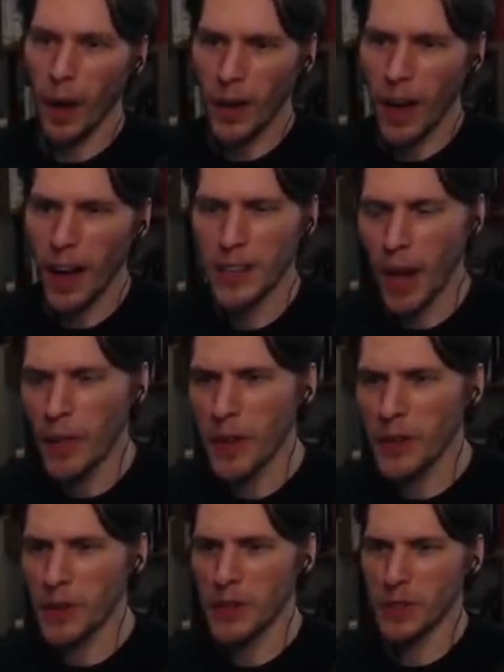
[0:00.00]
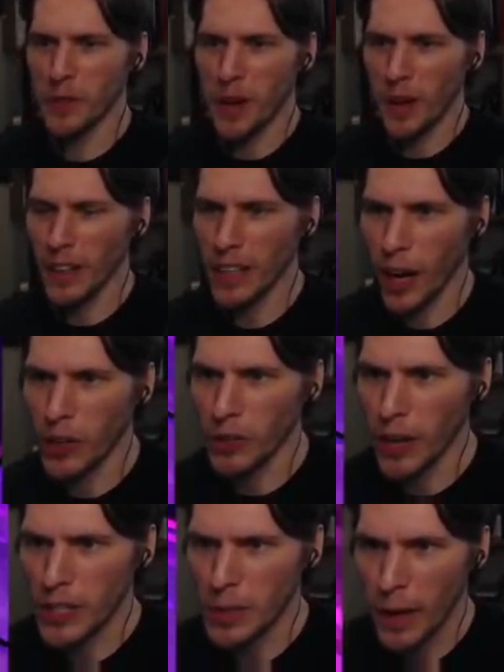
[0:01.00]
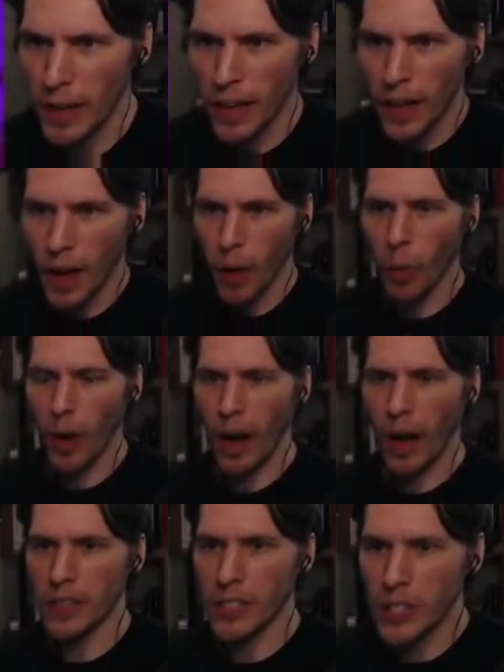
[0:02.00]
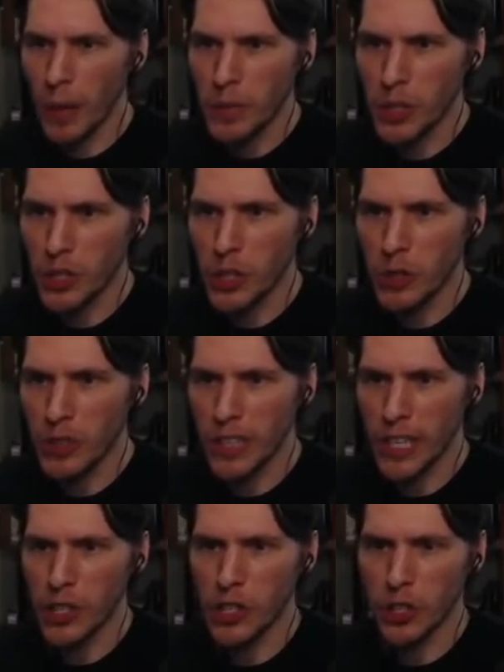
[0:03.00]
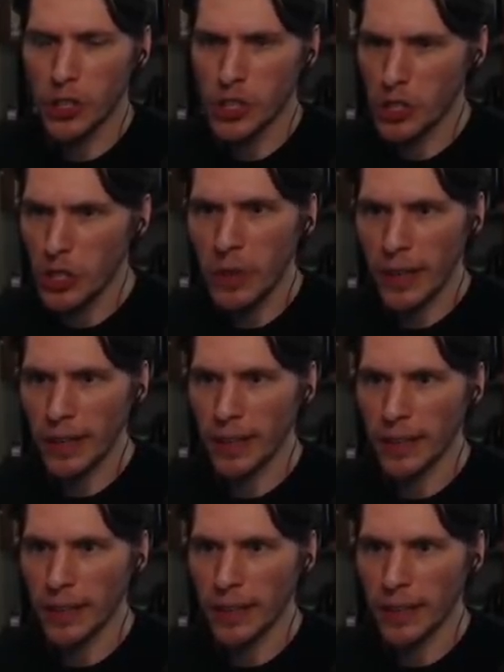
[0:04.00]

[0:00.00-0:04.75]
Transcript: Guys, I think you severely underestimate what a substitute teacher is doing.